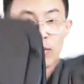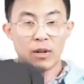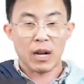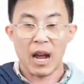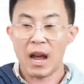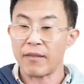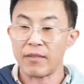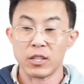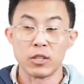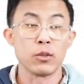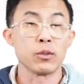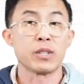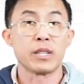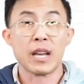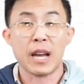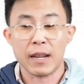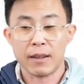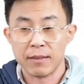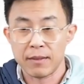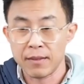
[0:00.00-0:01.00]
I haven't used
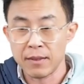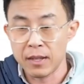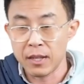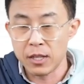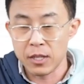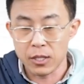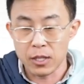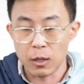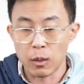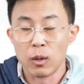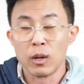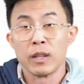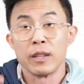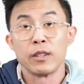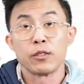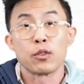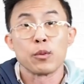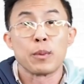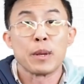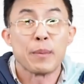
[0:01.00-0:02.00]
yet. So
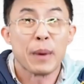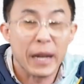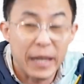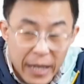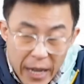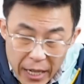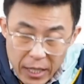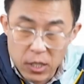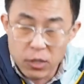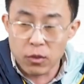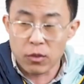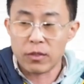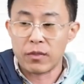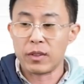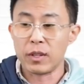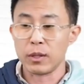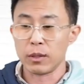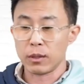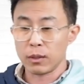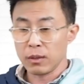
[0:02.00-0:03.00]
this will be my next
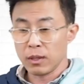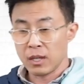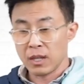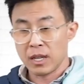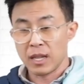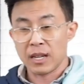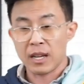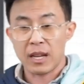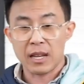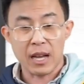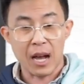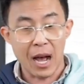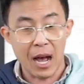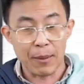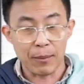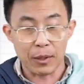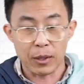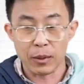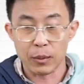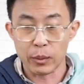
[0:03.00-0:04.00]
review.
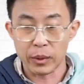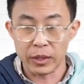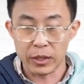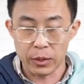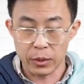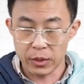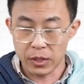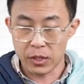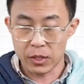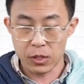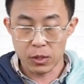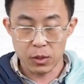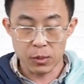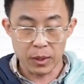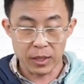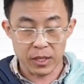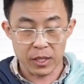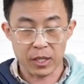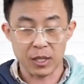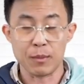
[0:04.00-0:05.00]
I'm going to
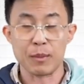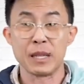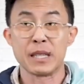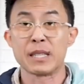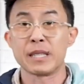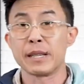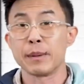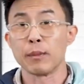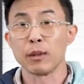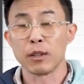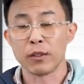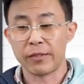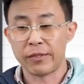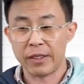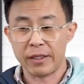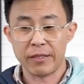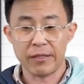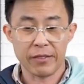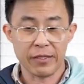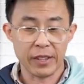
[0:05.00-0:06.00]
assume it's going to be similar
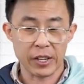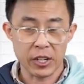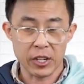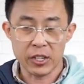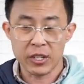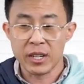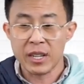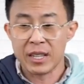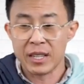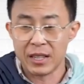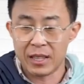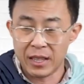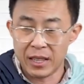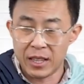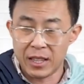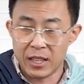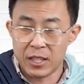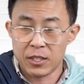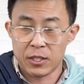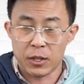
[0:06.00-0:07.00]
fit and finish.
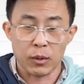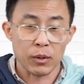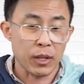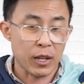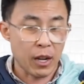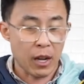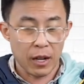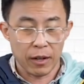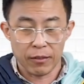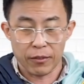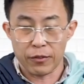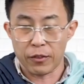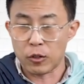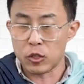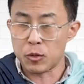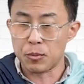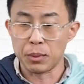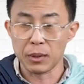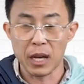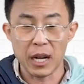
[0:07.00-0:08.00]
Certainly on
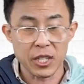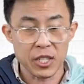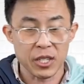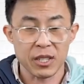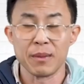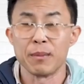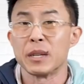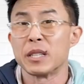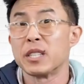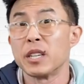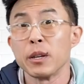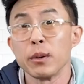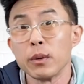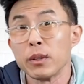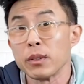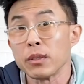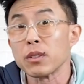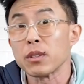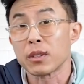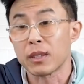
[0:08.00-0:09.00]
first blush, the
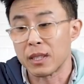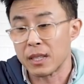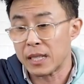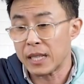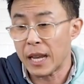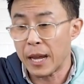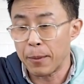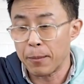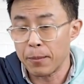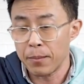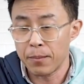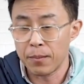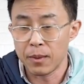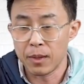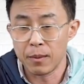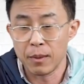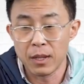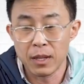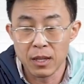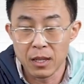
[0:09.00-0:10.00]
materials look the same.
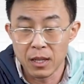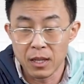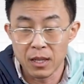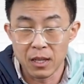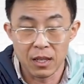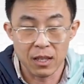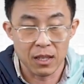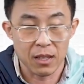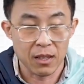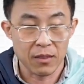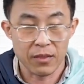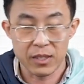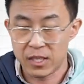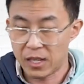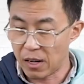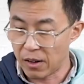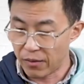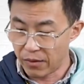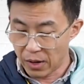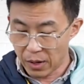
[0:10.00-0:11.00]

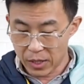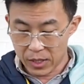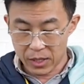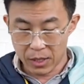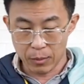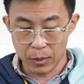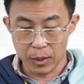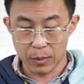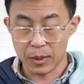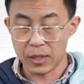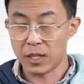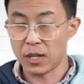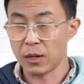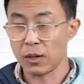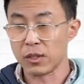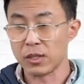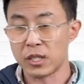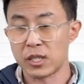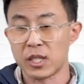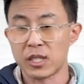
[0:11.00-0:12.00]
It's very similar materials. It